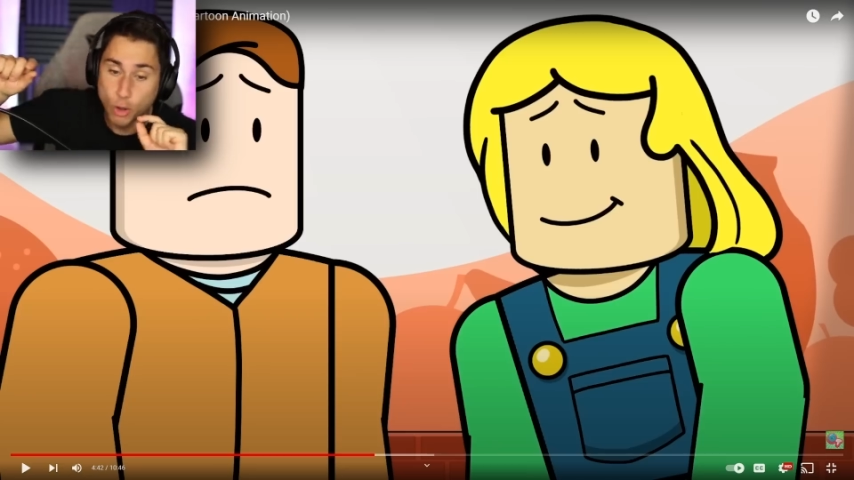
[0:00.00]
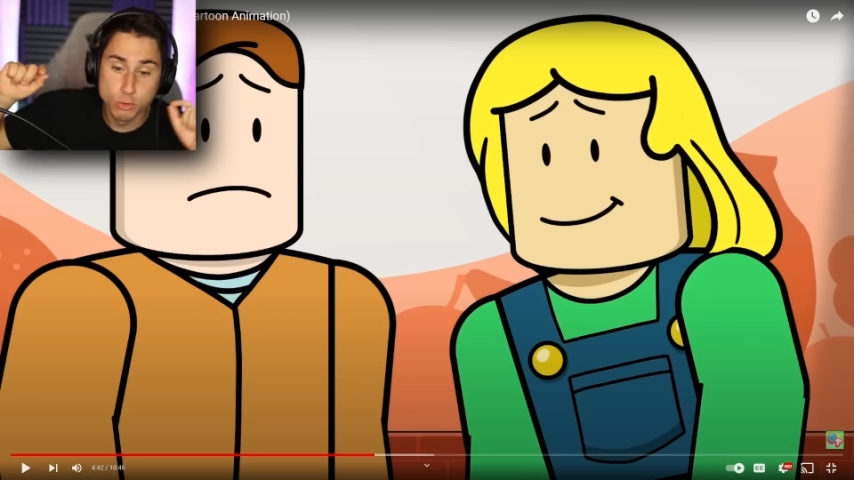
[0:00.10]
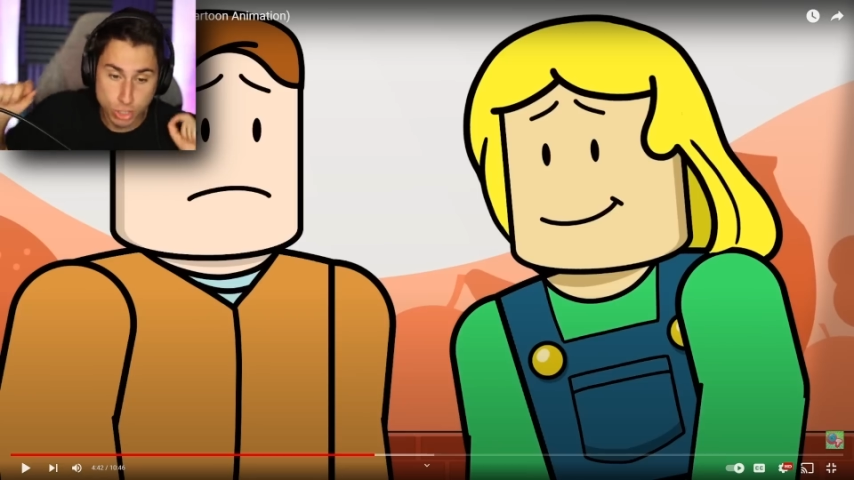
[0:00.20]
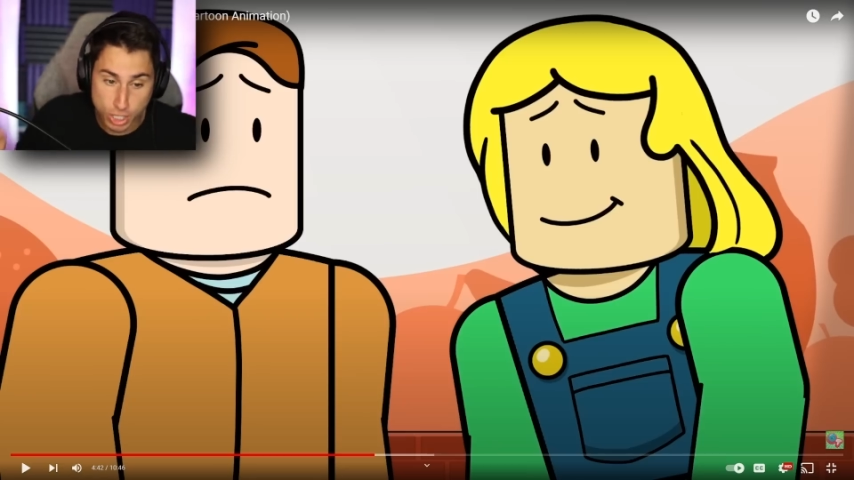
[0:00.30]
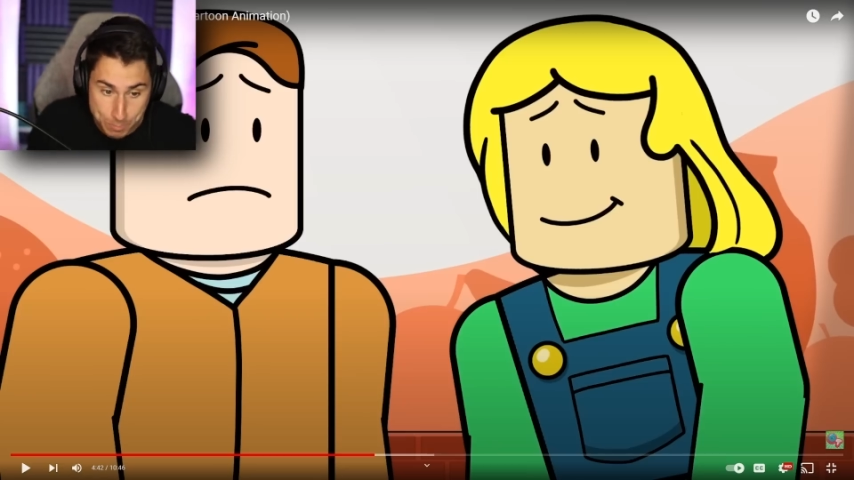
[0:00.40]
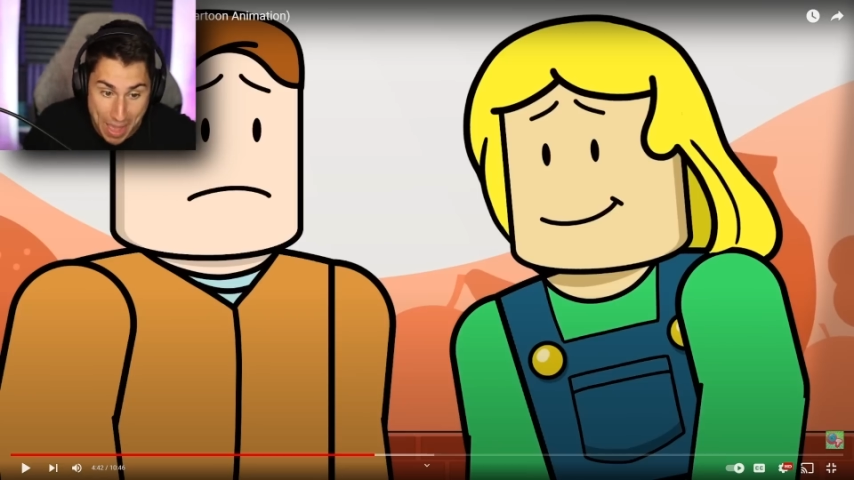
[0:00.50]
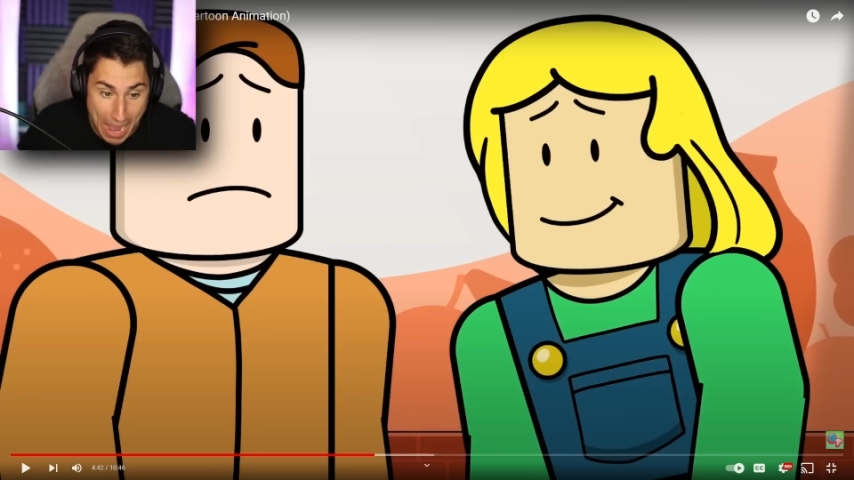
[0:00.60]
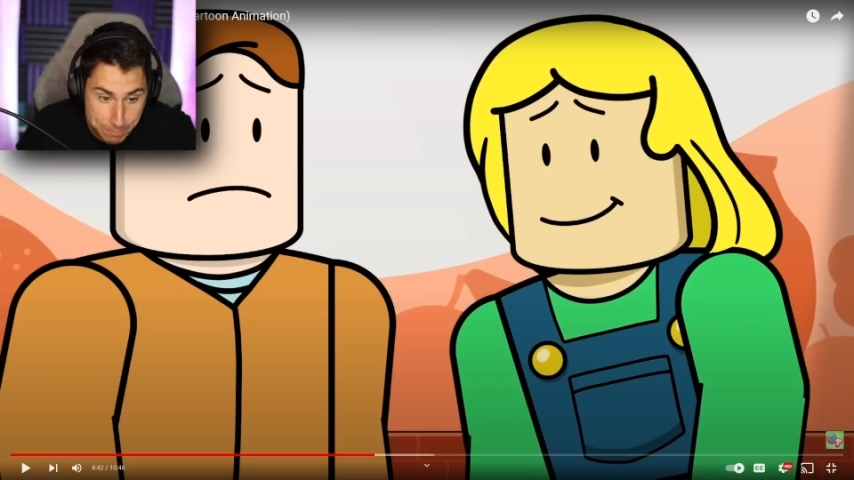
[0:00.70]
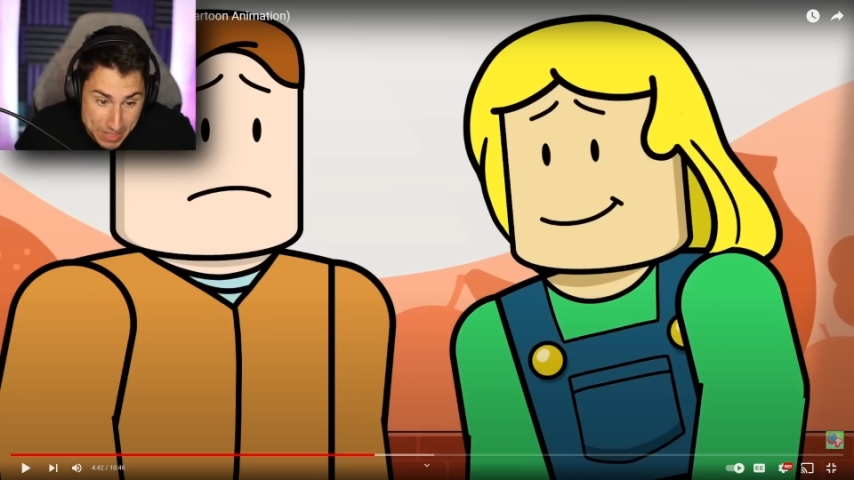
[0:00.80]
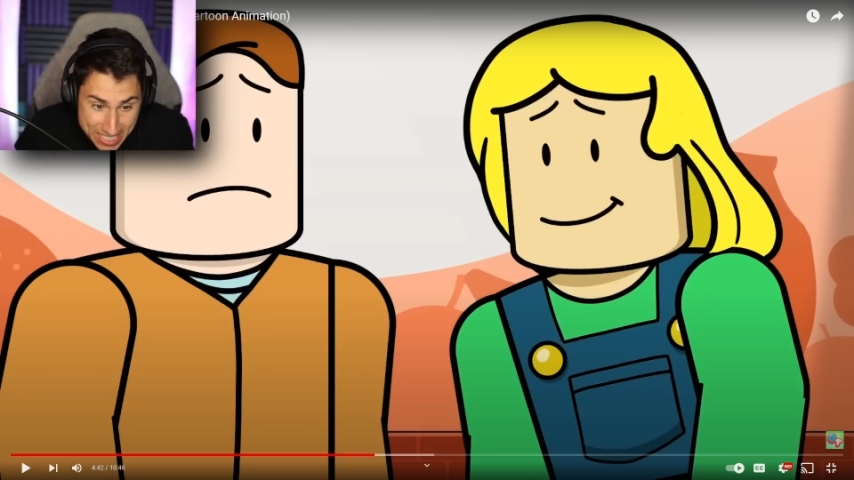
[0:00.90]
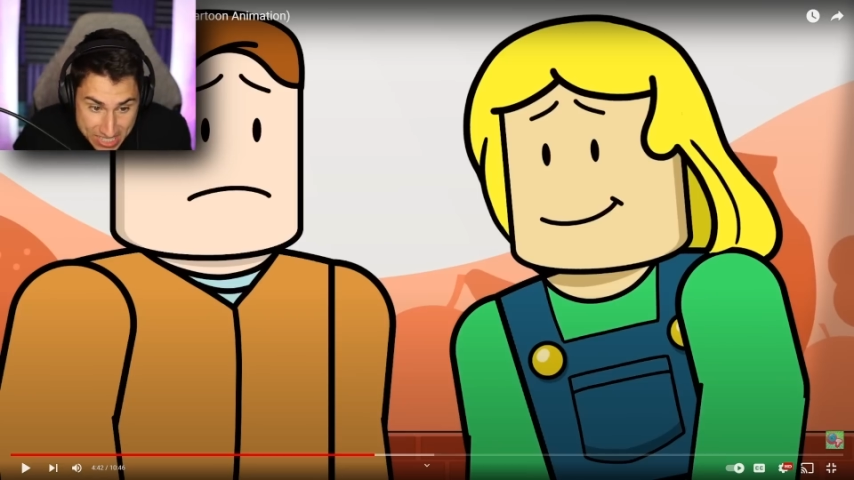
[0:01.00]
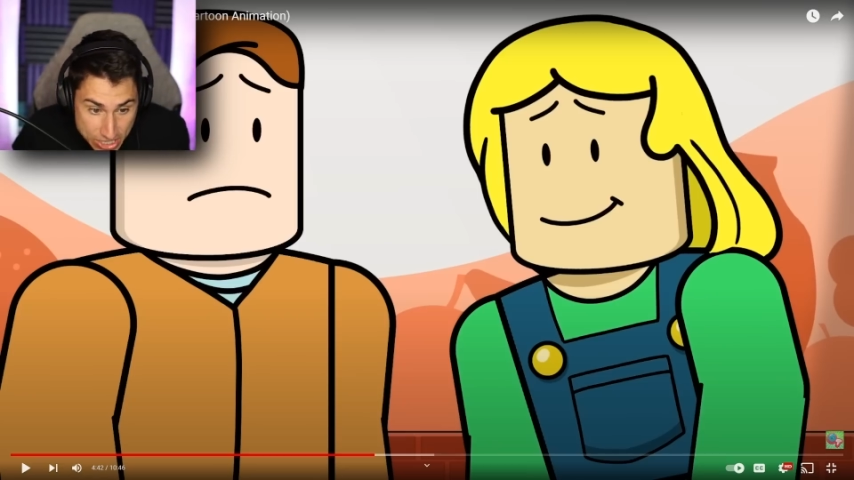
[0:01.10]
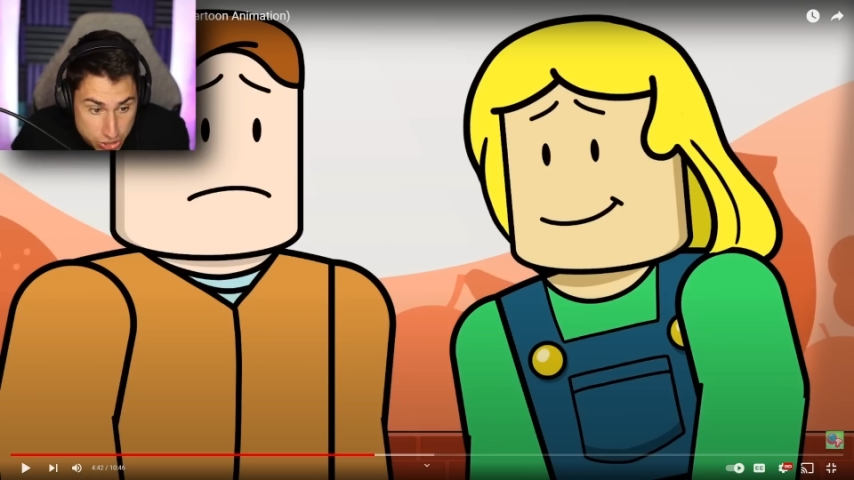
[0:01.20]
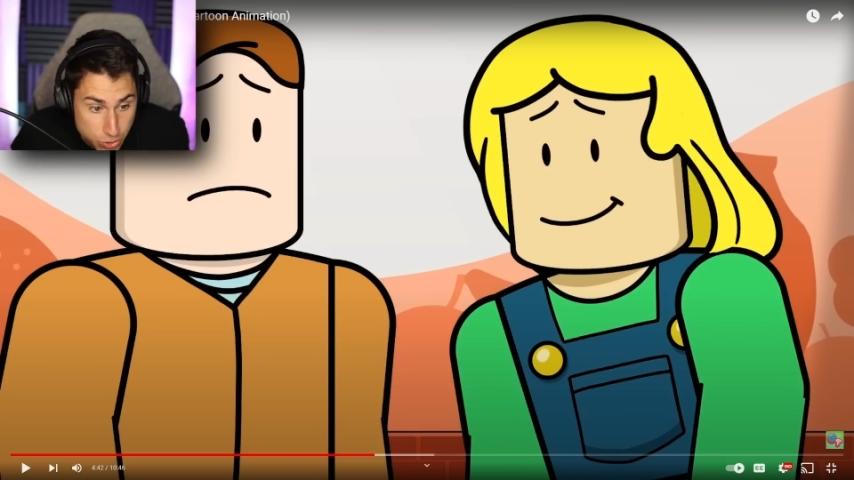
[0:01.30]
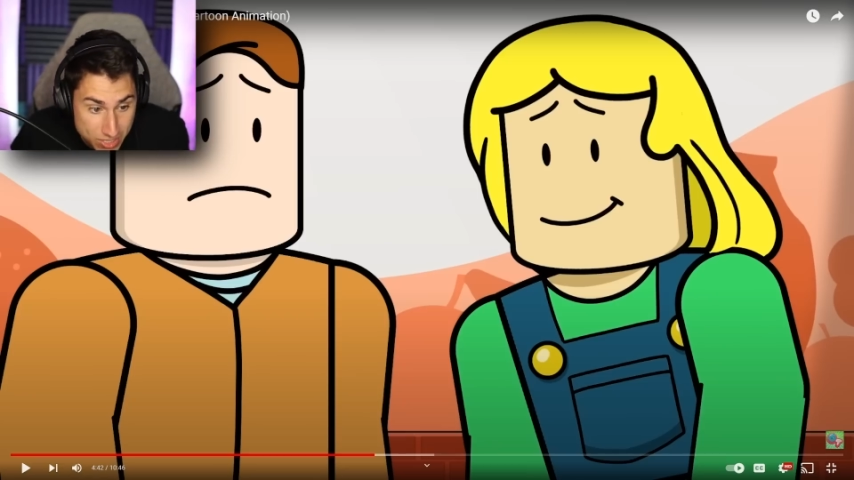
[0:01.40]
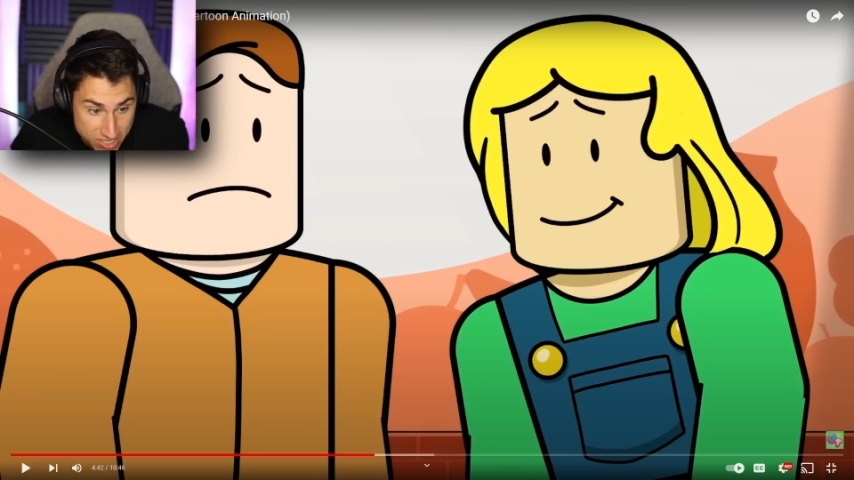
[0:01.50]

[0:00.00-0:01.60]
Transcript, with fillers: don't look back, because this dude